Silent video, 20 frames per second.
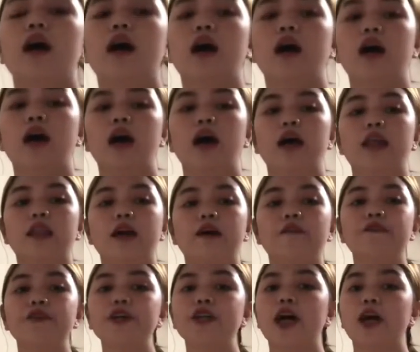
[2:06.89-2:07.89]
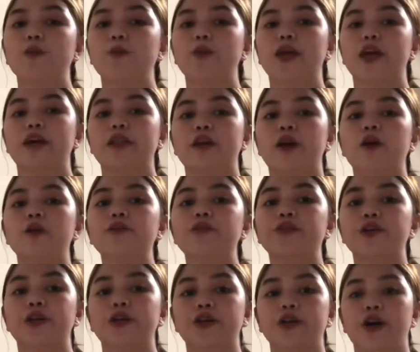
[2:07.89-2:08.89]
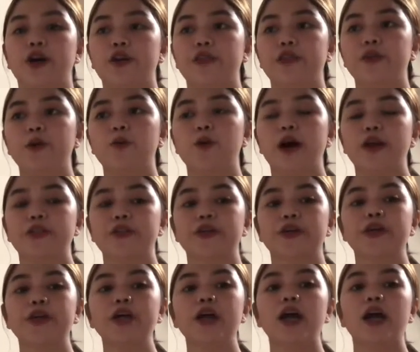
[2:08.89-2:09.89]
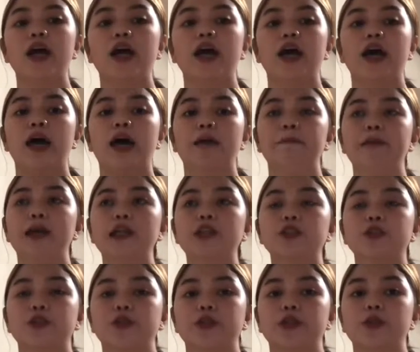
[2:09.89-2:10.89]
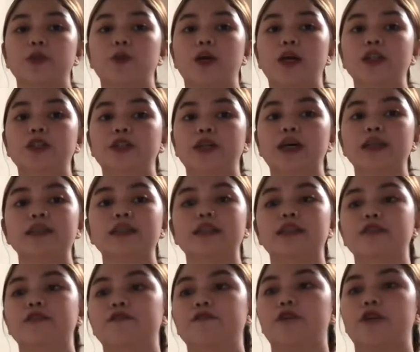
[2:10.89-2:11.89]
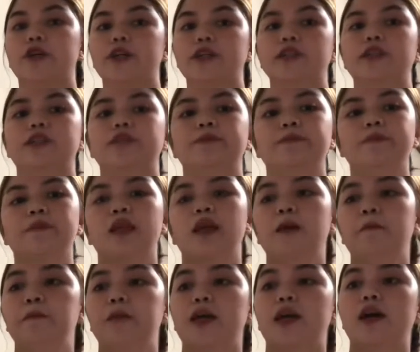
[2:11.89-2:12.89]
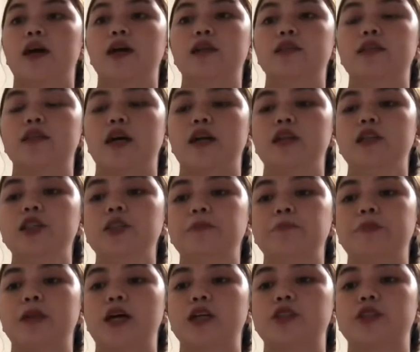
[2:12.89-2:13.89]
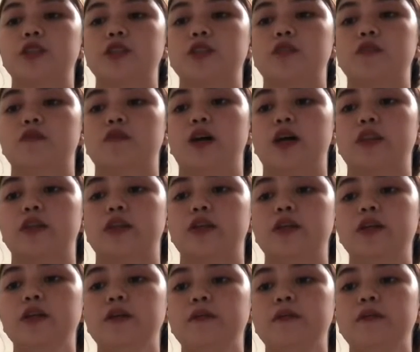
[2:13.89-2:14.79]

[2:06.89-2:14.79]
And after that, we can now turn on the water and make sure to adjust its force, because any splashes of water